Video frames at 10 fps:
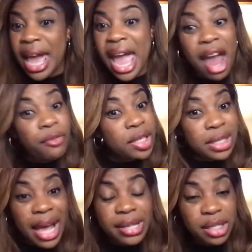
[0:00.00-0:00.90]
every
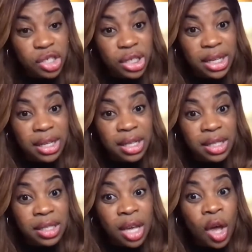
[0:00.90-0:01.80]
slice of
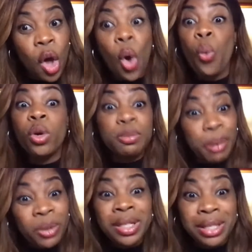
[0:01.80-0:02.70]
cheese was
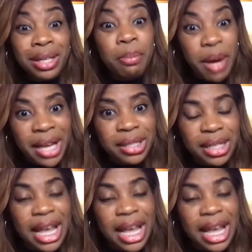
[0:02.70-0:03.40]
built into the budget,